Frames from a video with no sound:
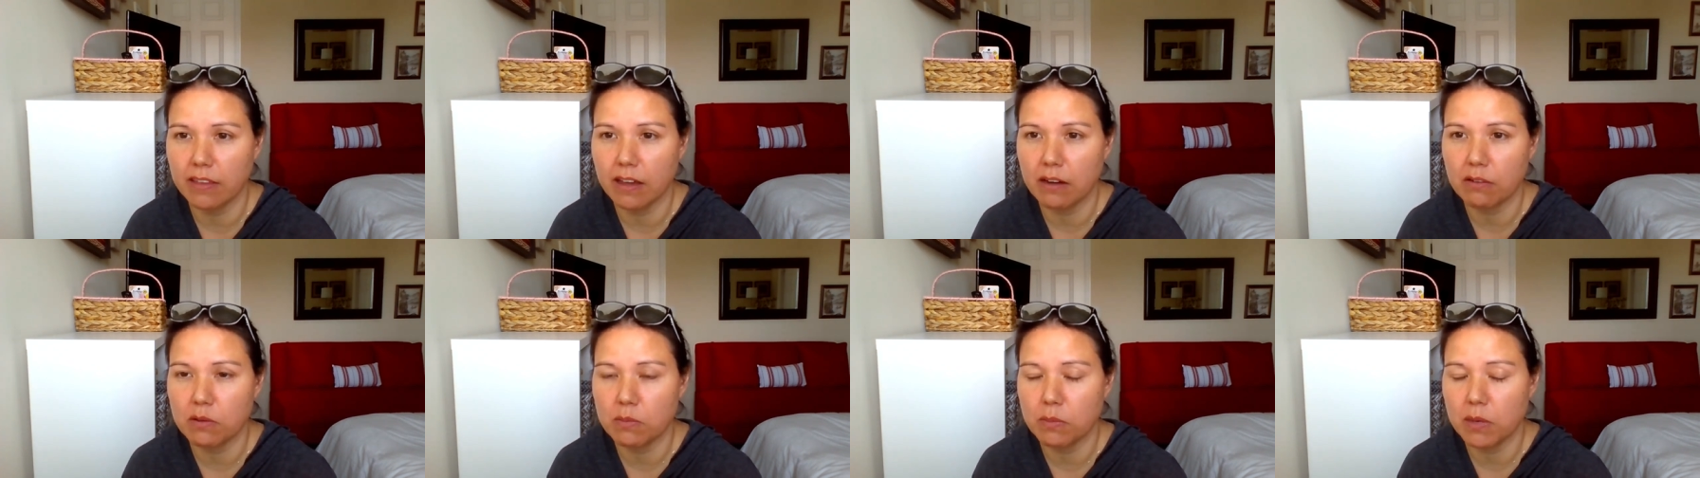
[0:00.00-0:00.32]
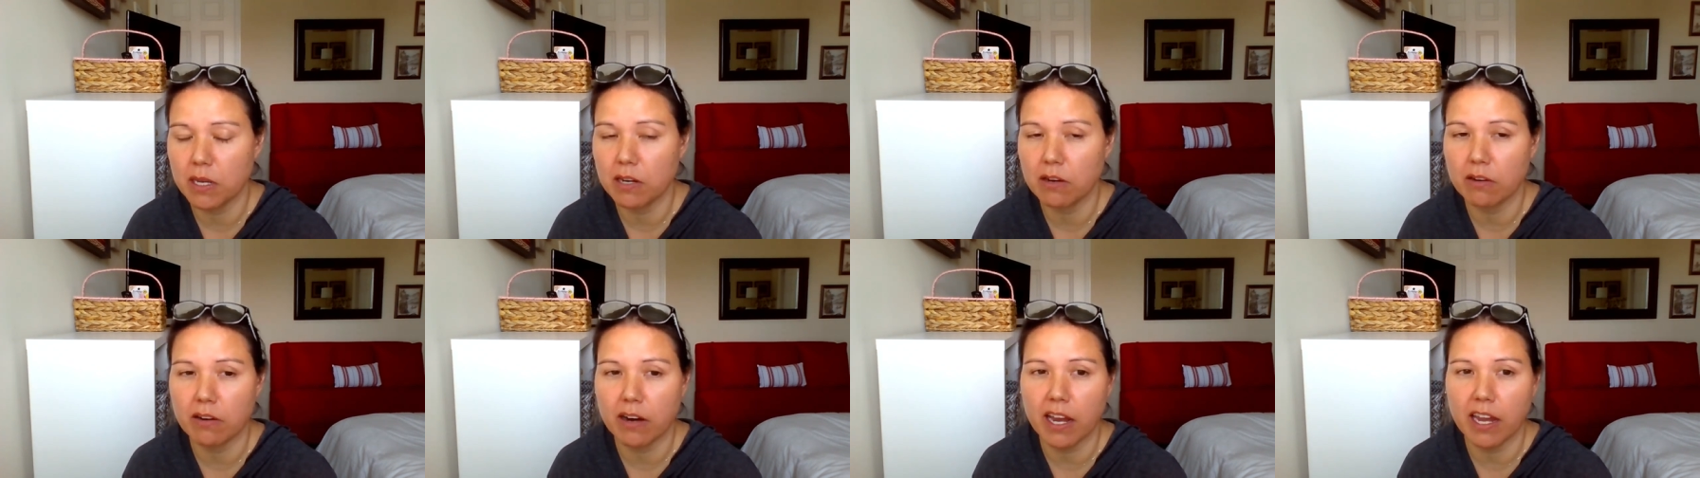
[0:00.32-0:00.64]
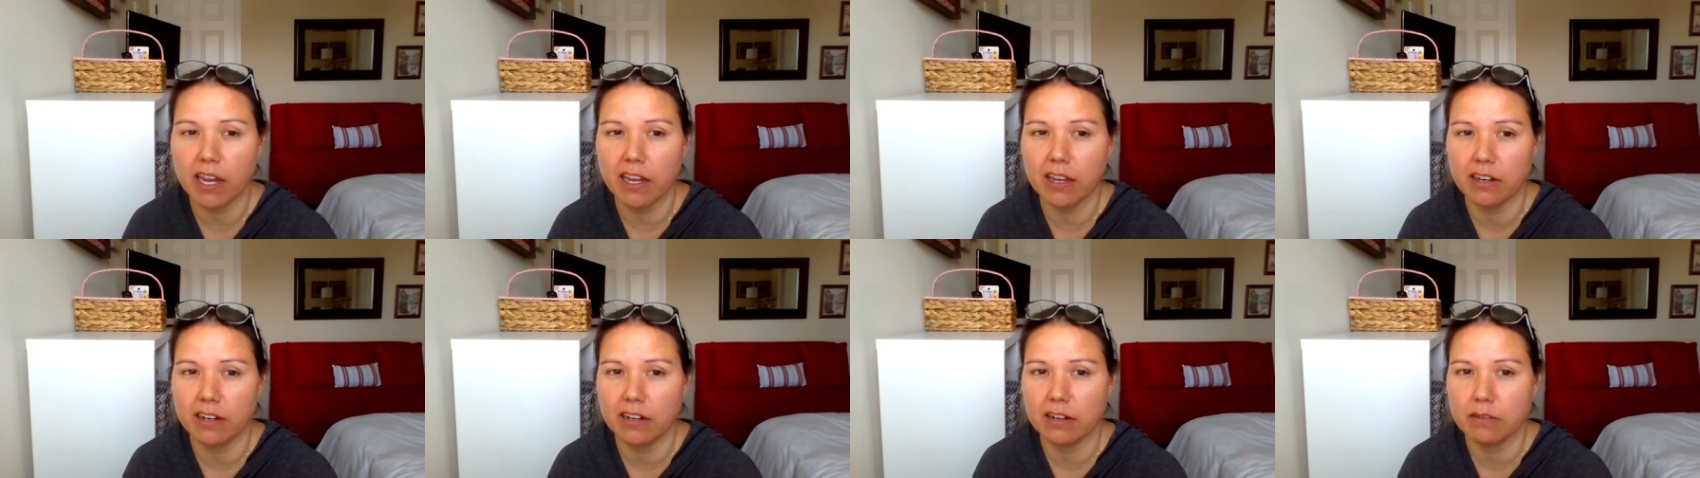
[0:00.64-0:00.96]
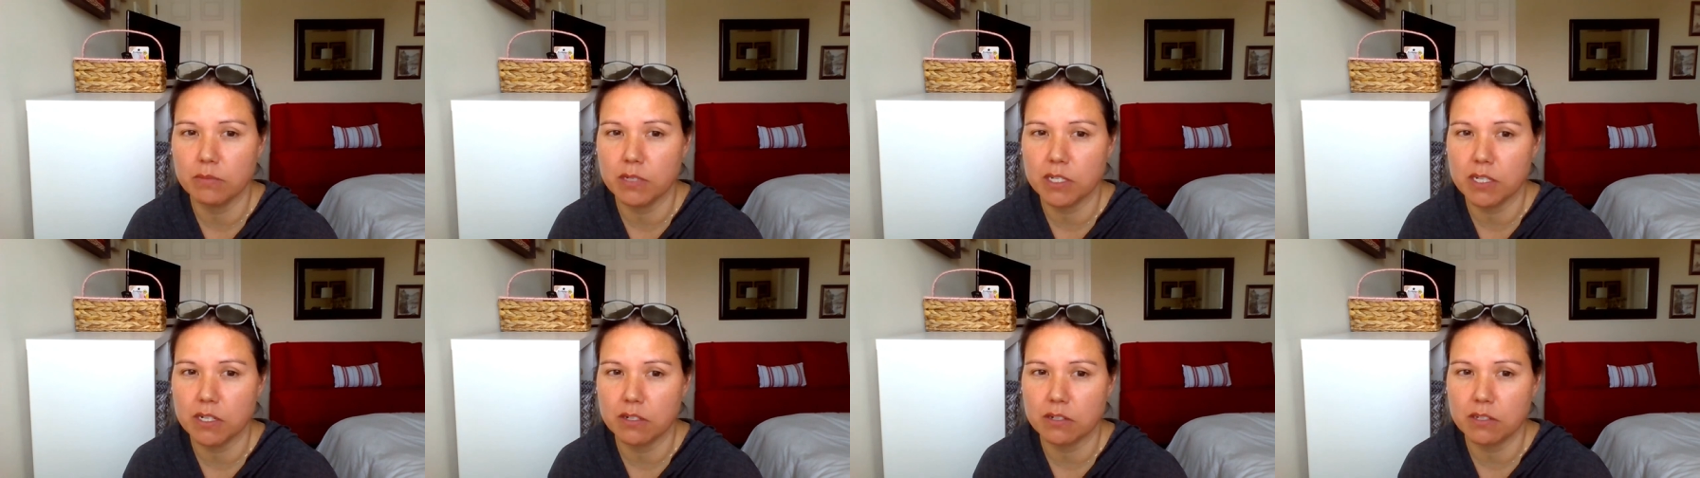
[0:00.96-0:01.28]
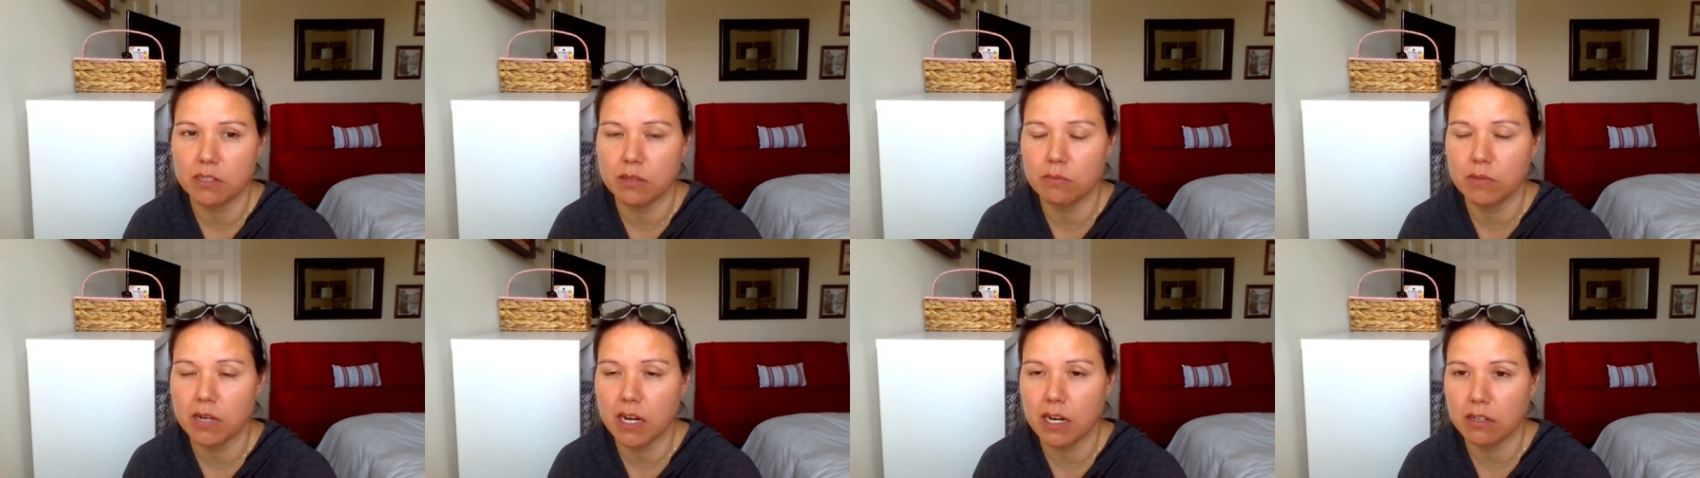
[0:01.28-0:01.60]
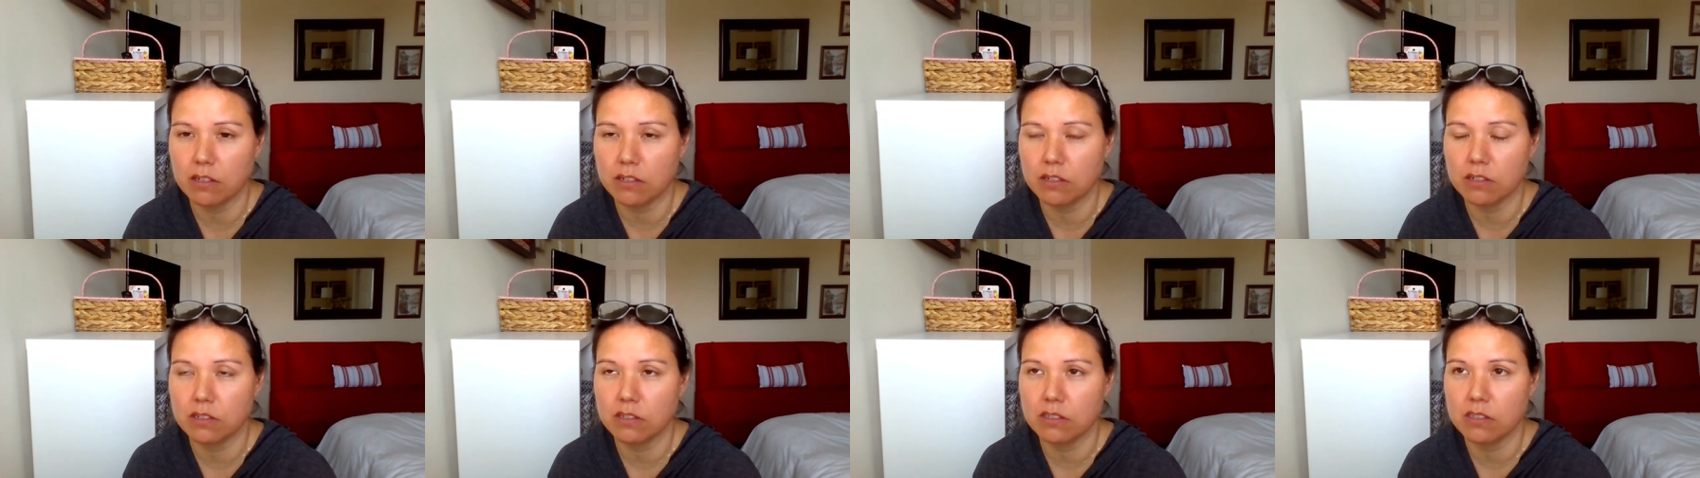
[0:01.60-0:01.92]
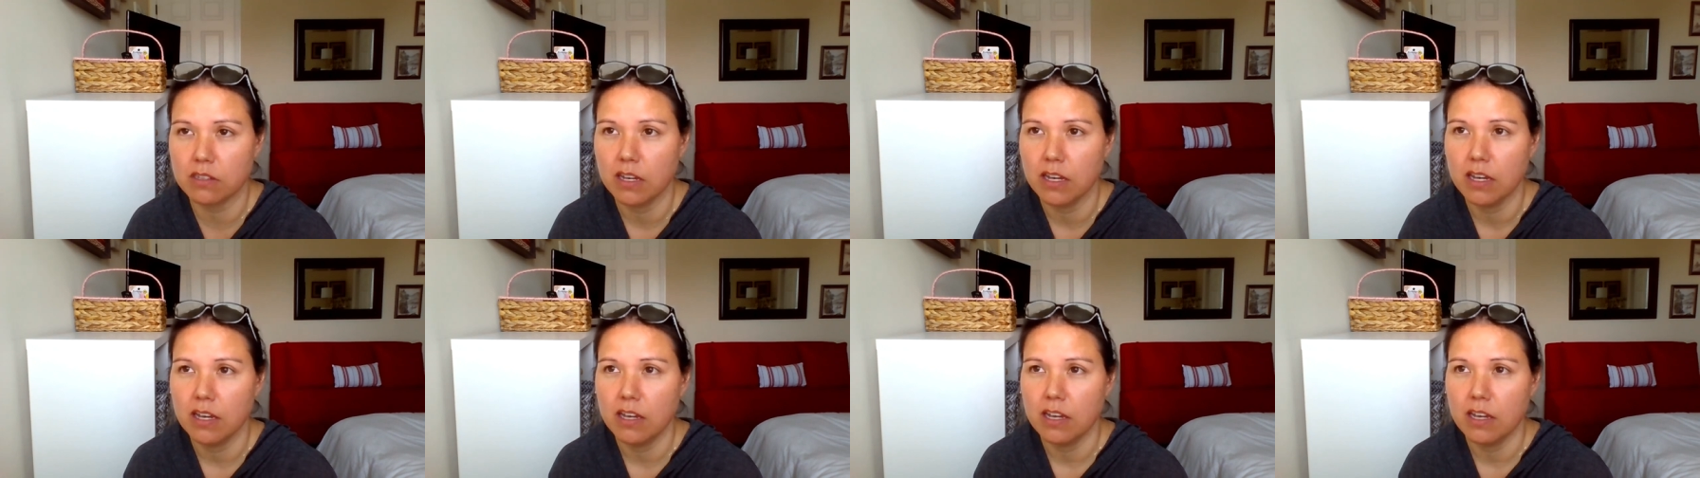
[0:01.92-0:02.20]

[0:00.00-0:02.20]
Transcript: That would be great. And I'm sure some doctors